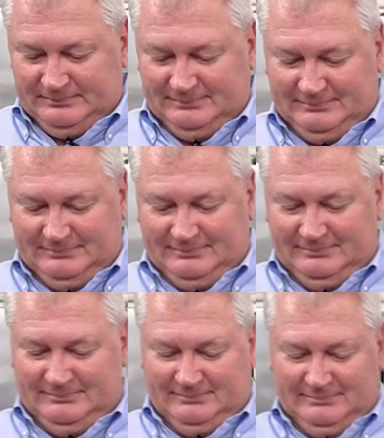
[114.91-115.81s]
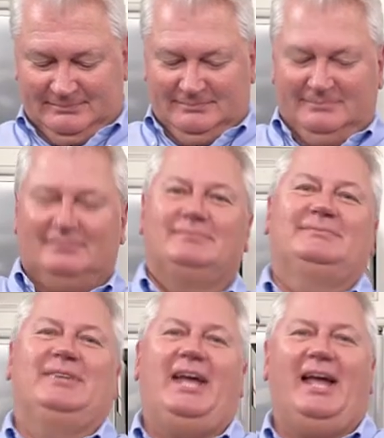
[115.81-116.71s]

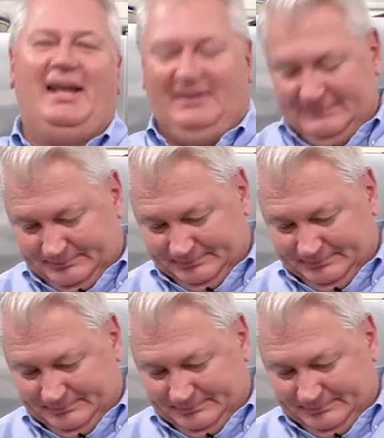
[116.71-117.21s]
This person isn't speaking.